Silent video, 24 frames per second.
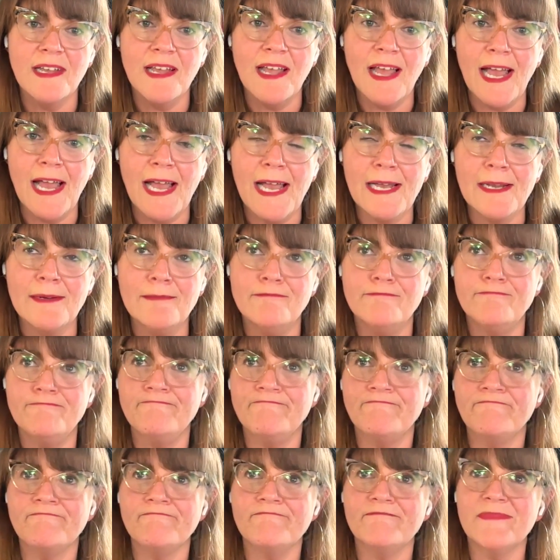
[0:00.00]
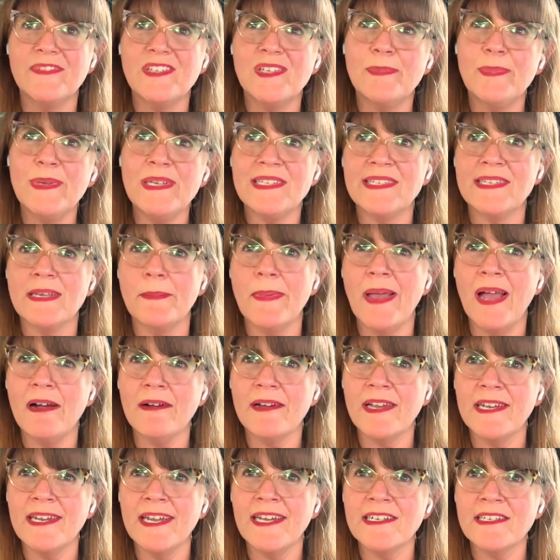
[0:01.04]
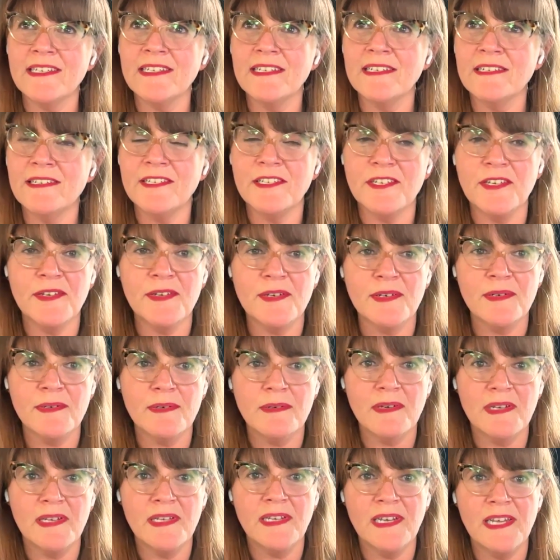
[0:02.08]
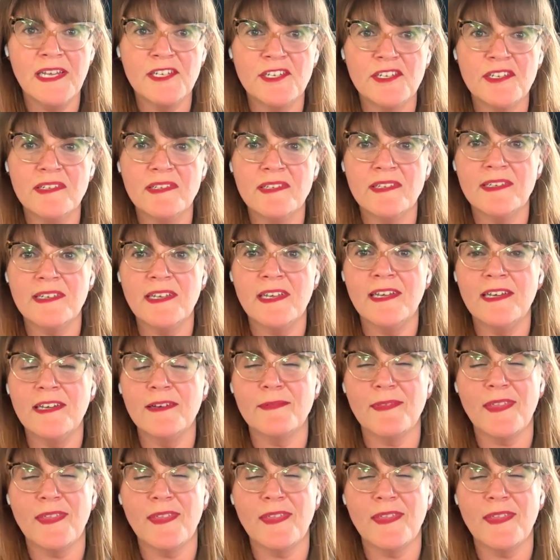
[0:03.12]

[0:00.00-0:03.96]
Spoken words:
to be somehow connected to an agency.